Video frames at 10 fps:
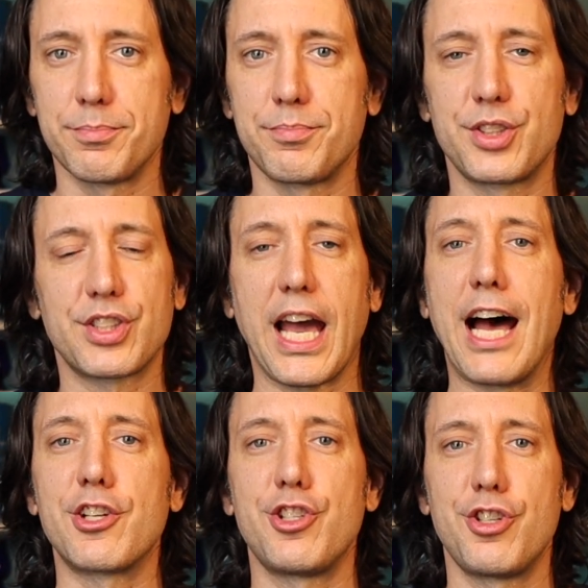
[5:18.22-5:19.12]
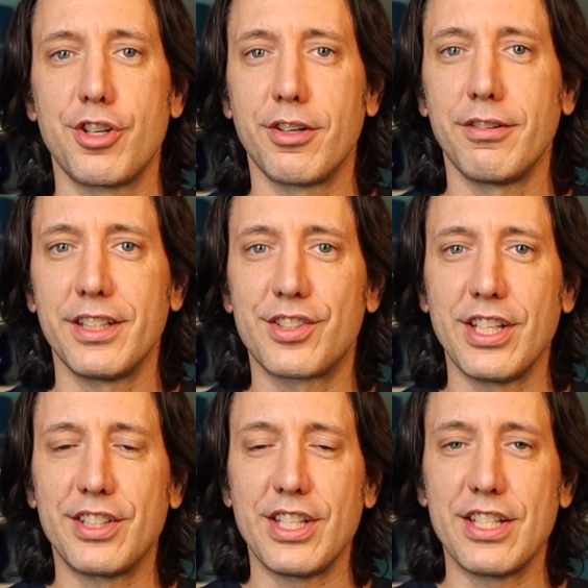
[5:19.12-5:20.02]
Scotch. It's
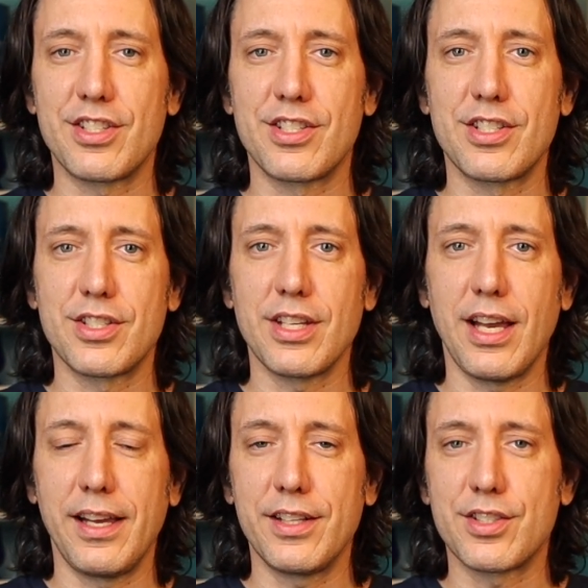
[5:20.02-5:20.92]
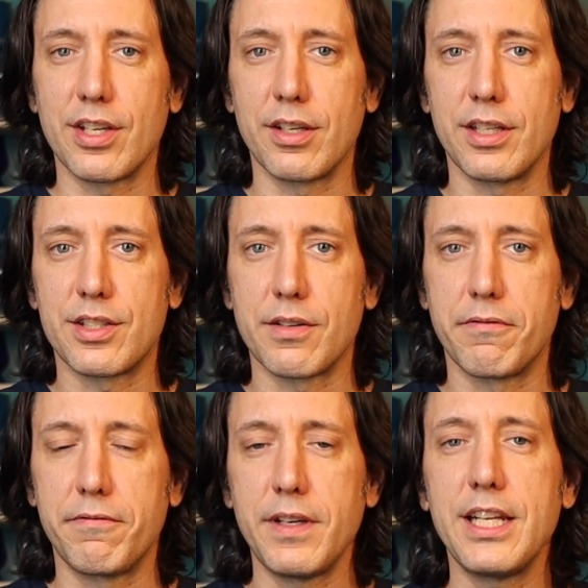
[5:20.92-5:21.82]
a
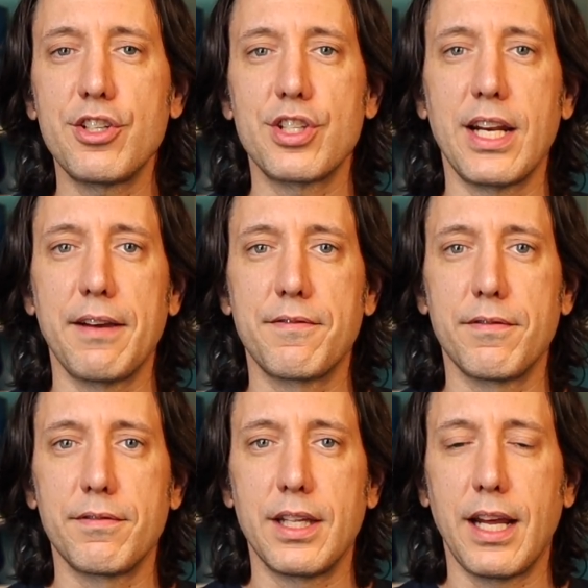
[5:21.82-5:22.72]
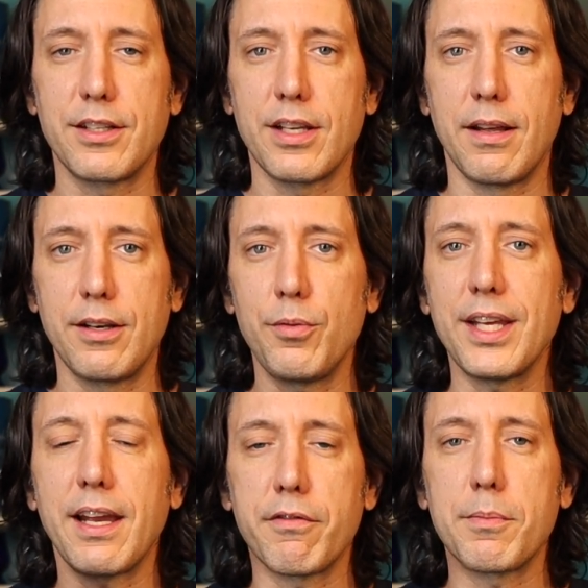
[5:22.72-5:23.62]
finish that I don't
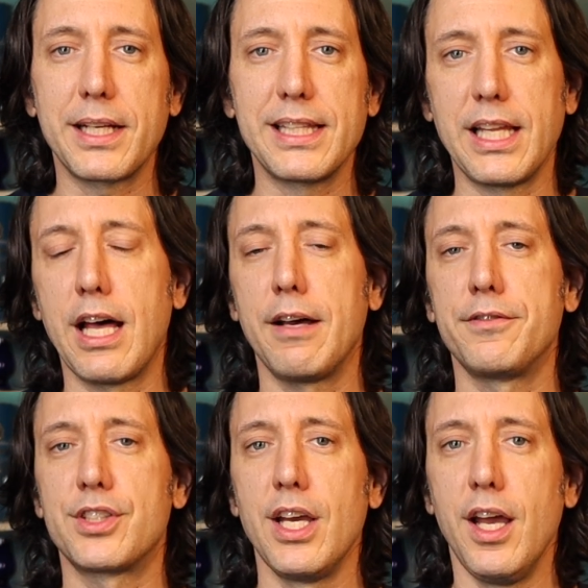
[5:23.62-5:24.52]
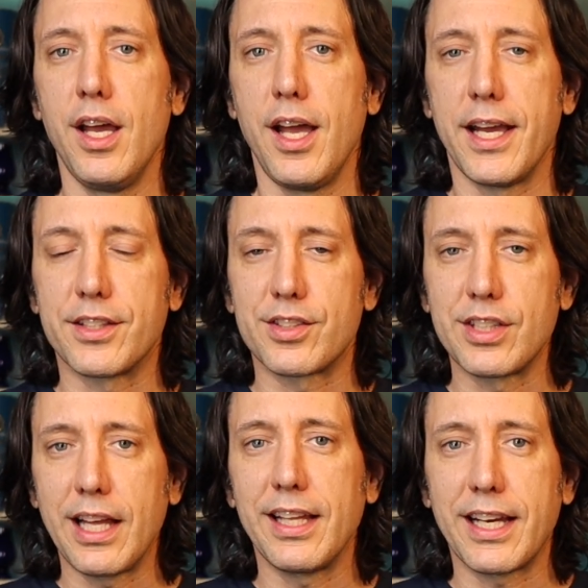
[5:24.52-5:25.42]
think everybody loves. It's
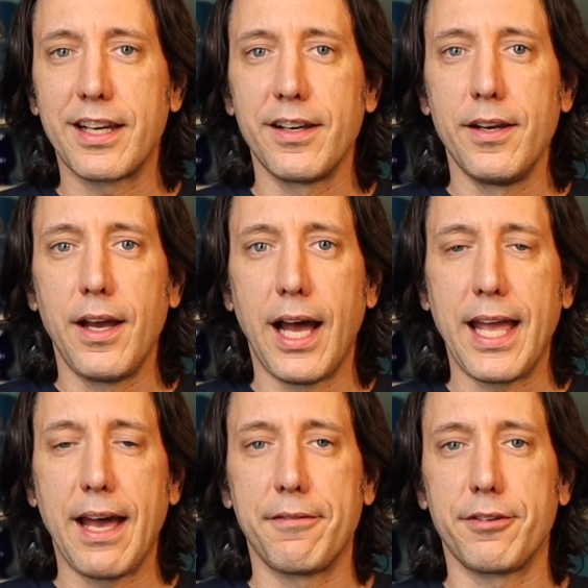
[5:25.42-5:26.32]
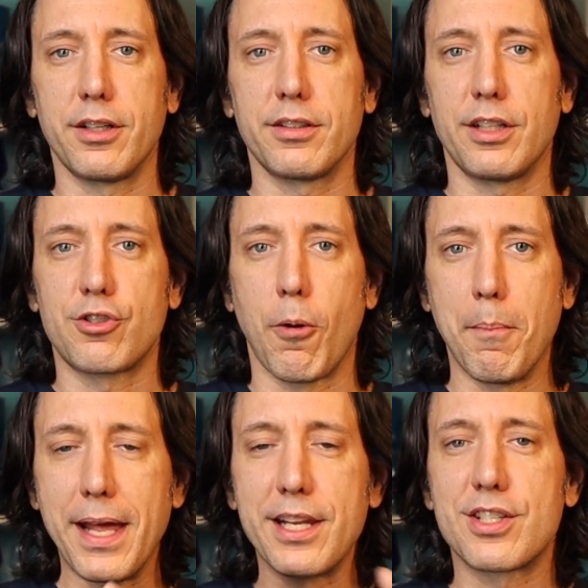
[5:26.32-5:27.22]
not like I have a
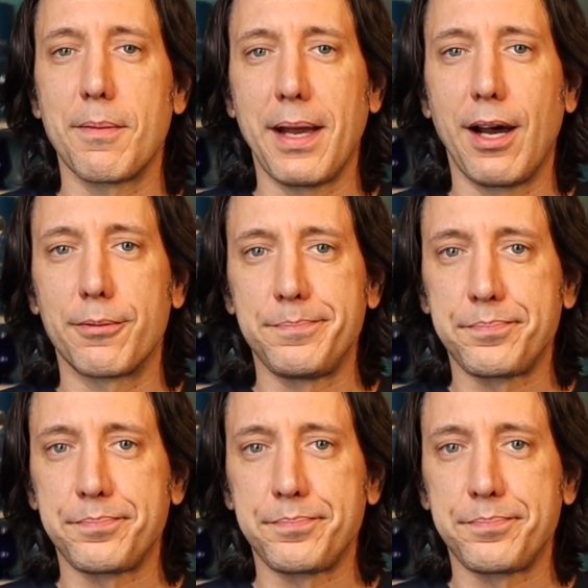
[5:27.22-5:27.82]
tremendous amount